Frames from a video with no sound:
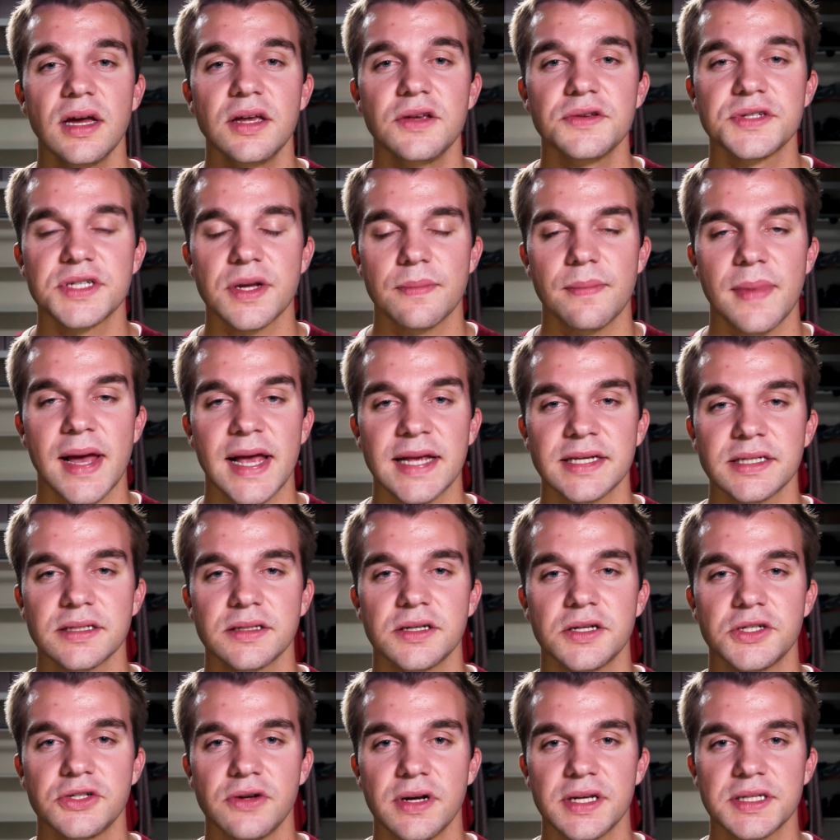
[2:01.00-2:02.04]
I used a mask
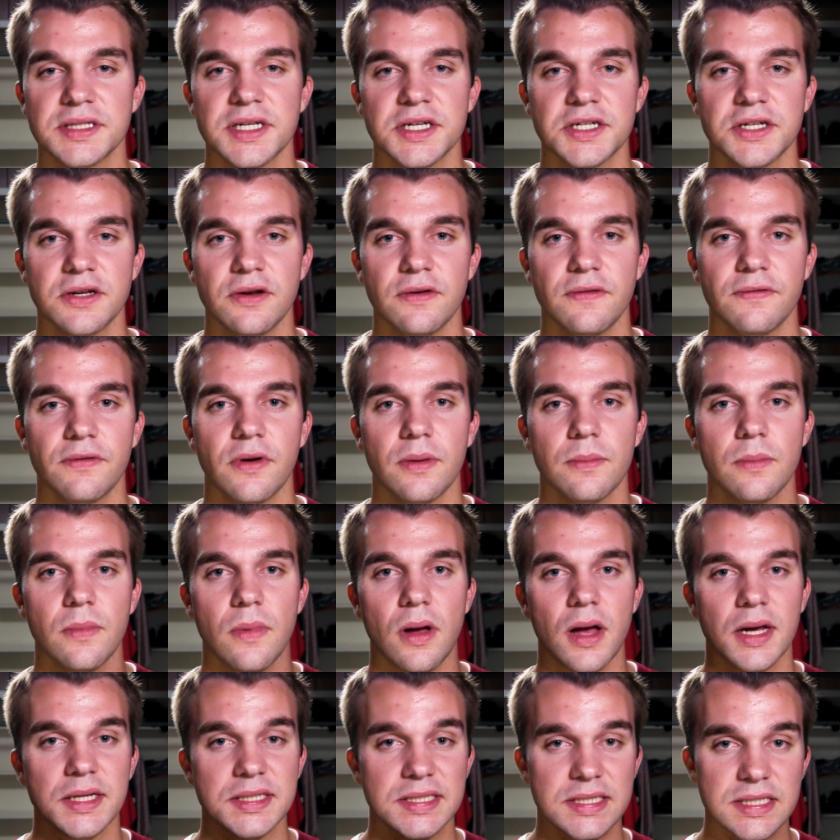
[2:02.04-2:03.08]
to transition from
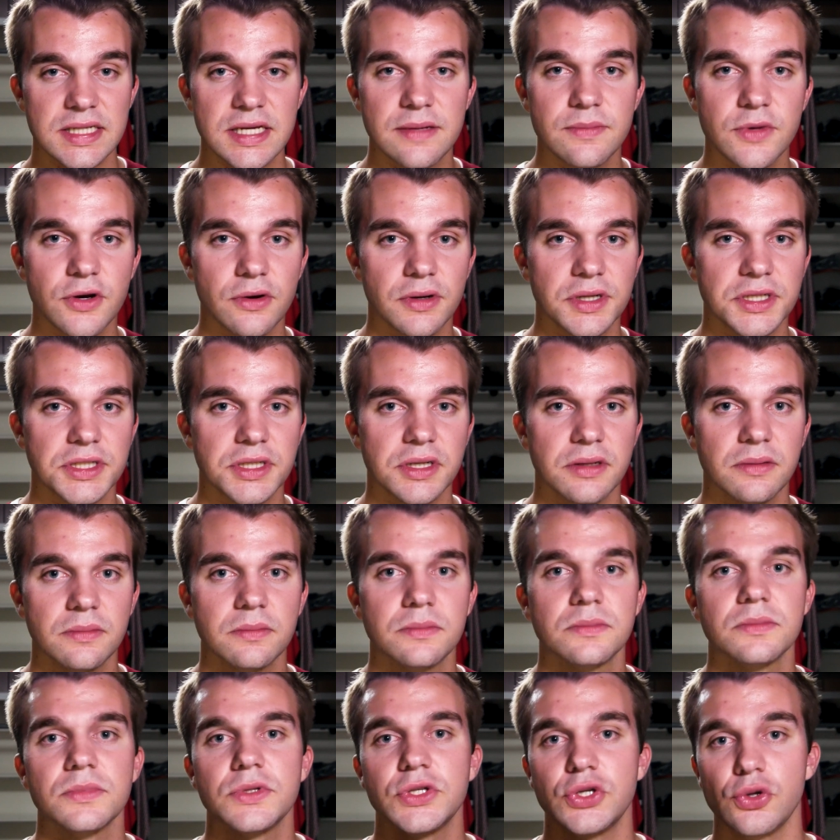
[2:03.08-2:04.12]
asleep Christian
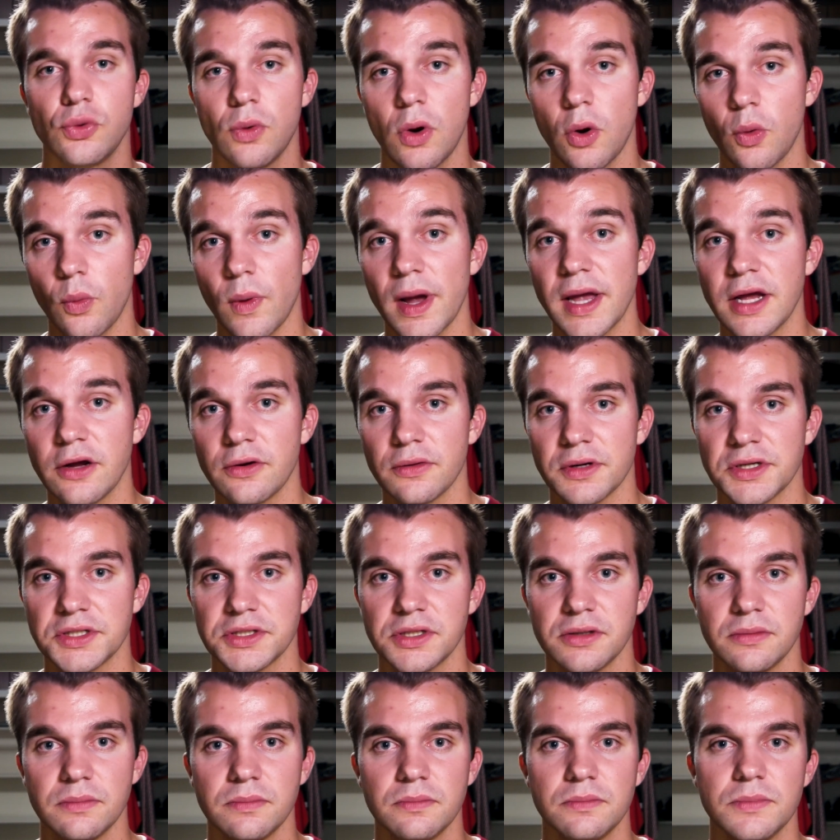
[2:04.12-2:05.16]
to awake
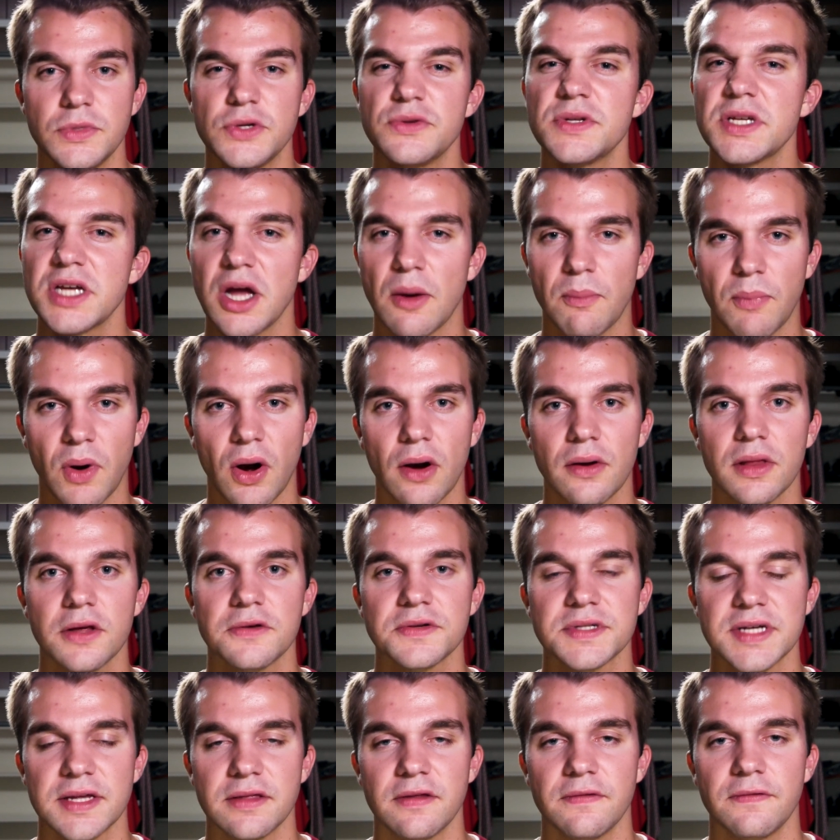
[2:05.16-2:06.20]
Christian, using a bar that
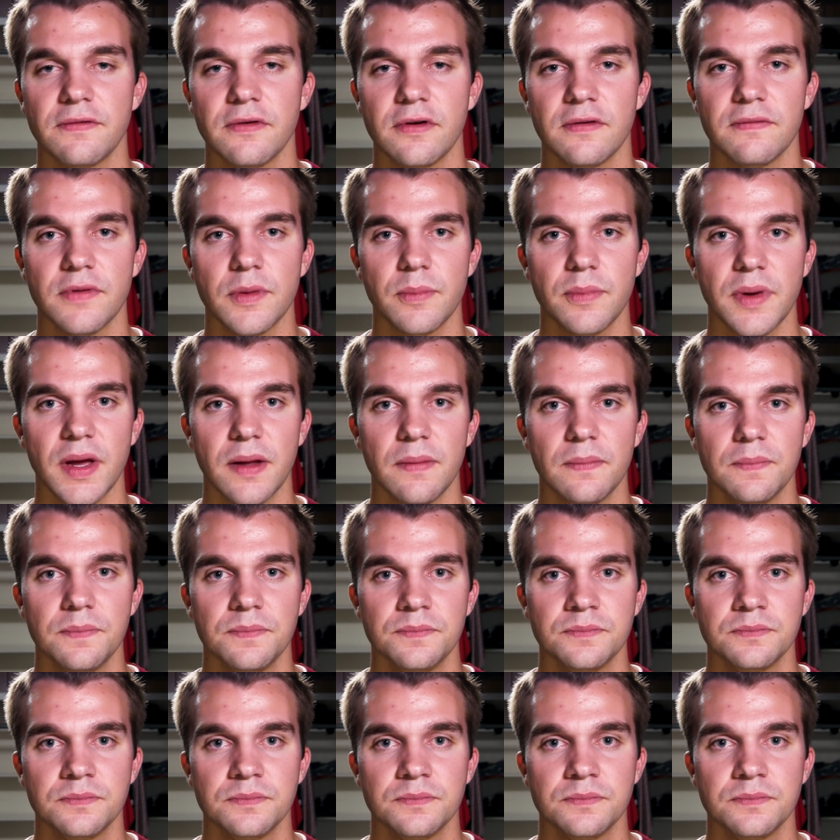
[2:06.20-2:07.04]
was at the foot of the bed.